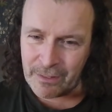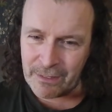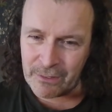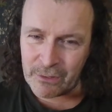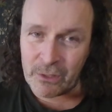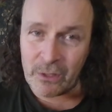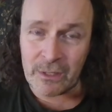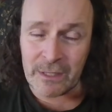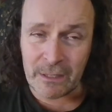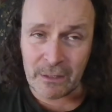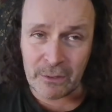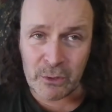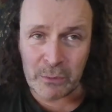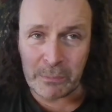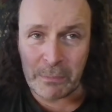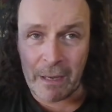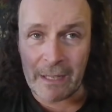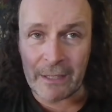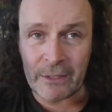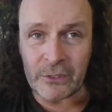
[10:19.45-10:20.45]
It's got little
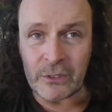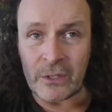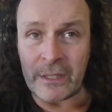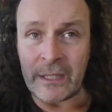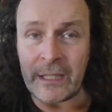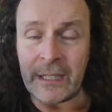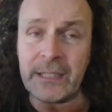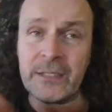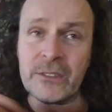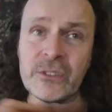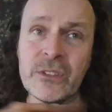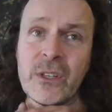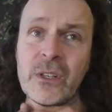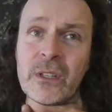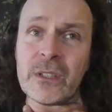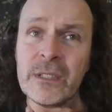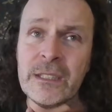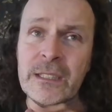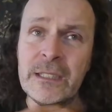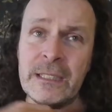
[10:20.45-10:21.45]
spikes on it. It's
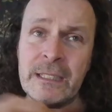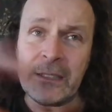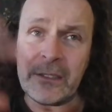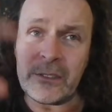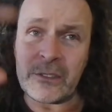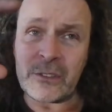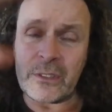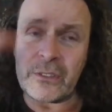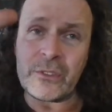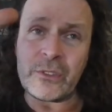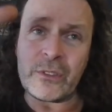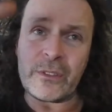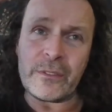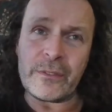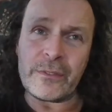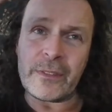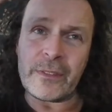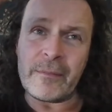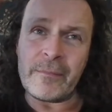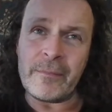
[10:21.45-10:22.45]
got a sort
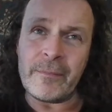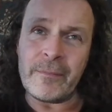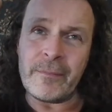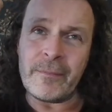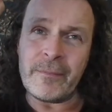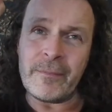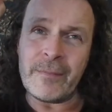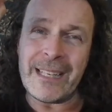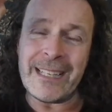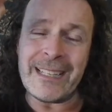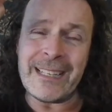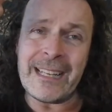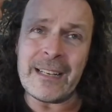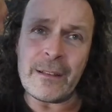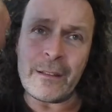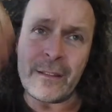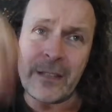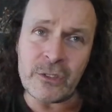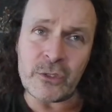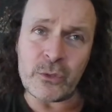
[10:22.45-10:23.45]
of in
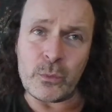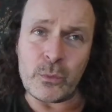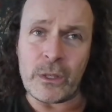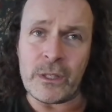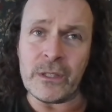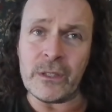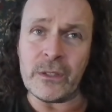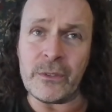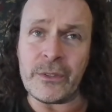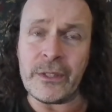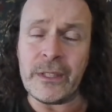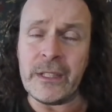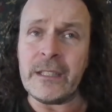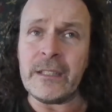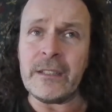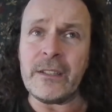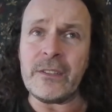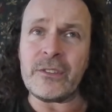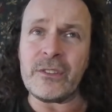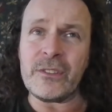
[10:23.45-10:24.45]
this world,
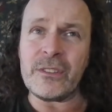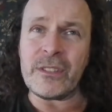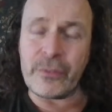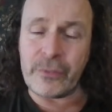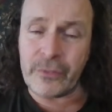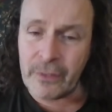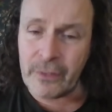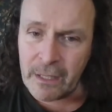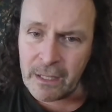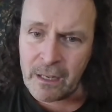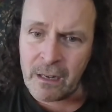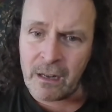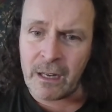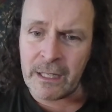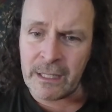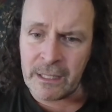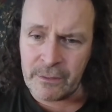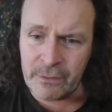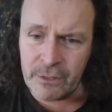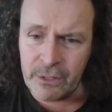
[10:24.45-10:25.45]
there's a different
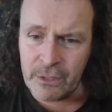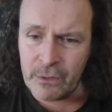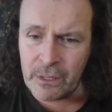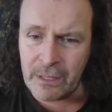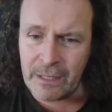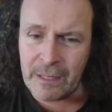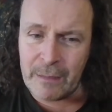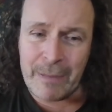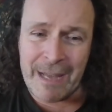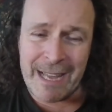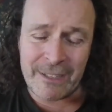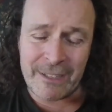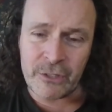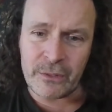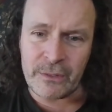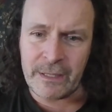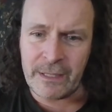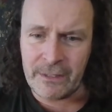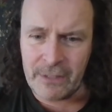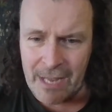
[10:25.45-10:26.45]
kind of nuclear
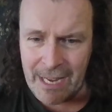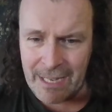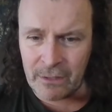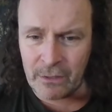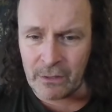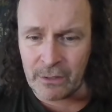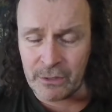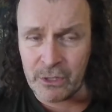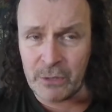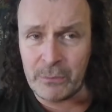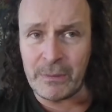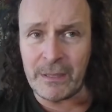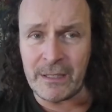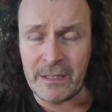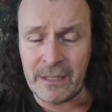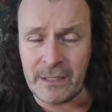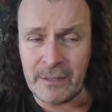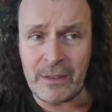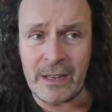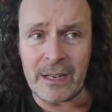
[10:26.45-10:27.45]
battery technology being
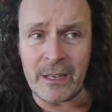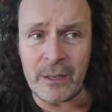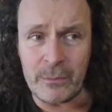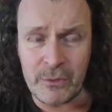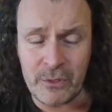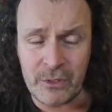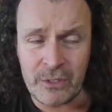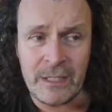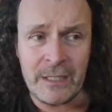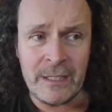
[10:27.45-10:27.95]
developed,